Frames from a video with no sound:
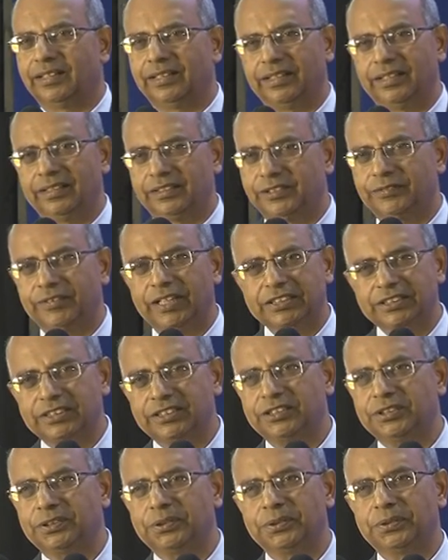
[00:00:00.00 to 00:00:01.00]

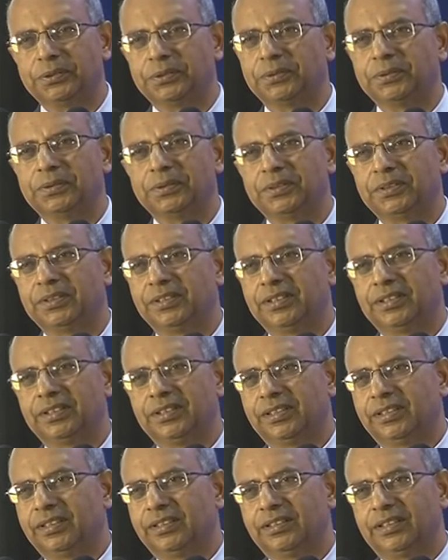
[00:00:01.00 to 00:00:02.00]
intervention to you.
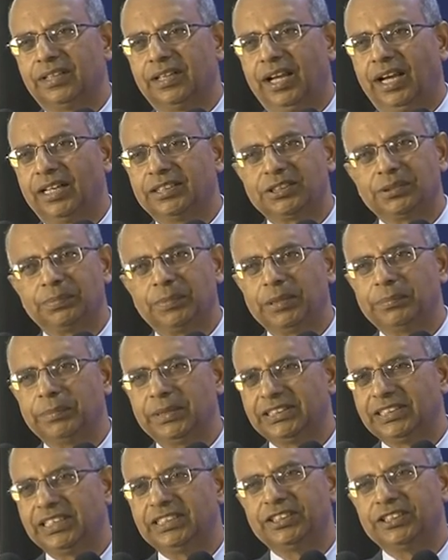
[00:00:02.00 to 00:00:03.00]
My
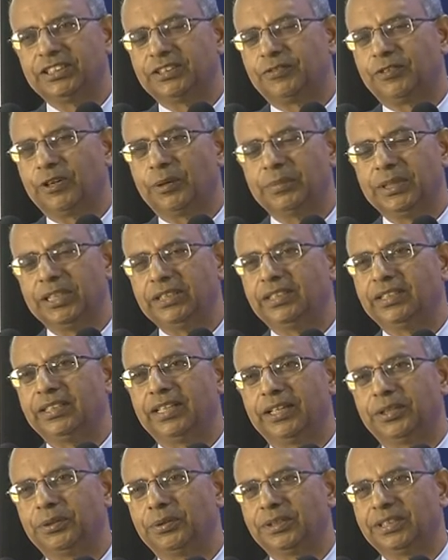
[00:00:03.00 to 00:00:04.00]
message is from Niti
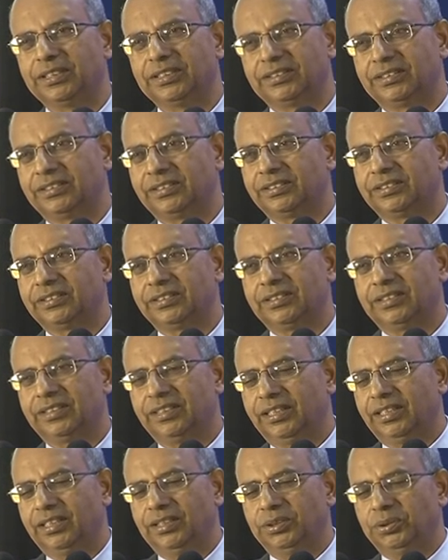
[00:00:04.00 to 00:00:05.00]
Ayog is,
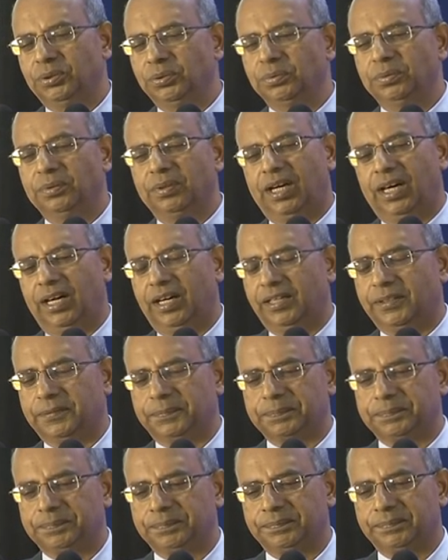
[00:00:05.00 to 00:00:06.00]
you are
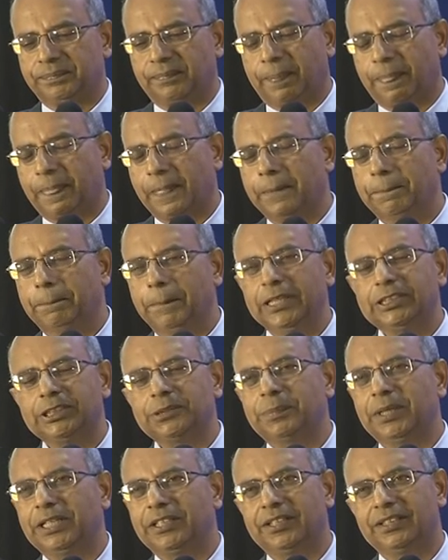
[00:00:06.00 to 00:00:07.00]

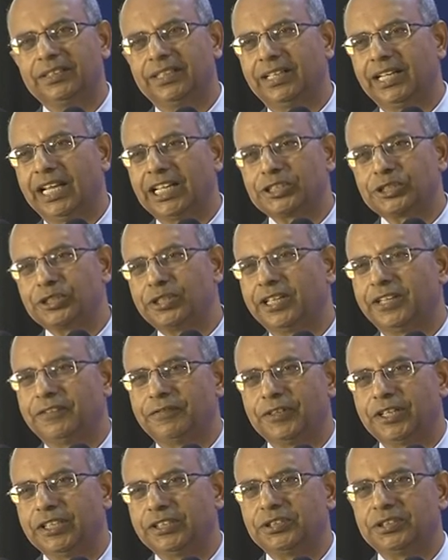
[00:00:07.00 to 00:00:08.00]
much better than national
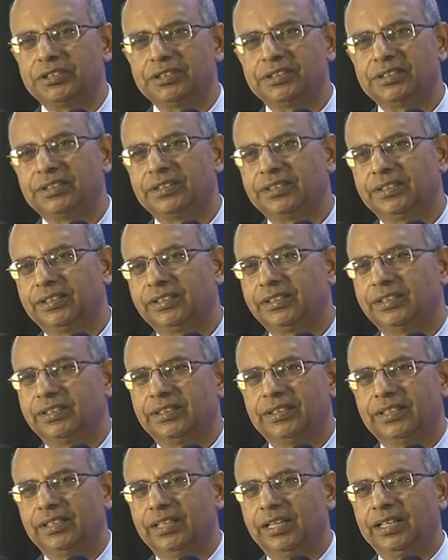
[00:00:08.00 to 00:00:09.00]
average
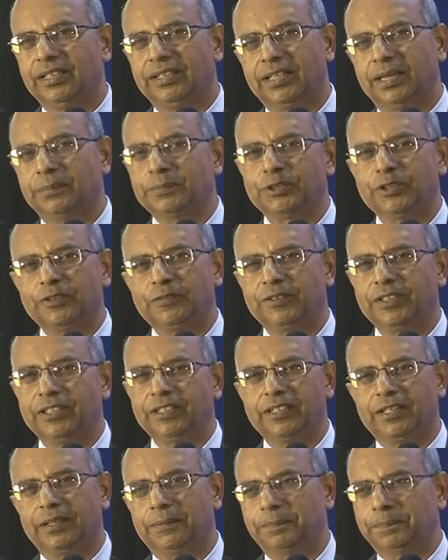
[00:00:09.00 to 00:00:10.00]
in terms of
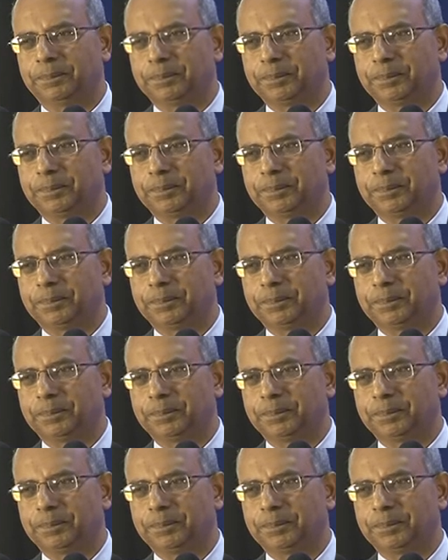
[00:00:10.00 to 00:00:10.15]
income.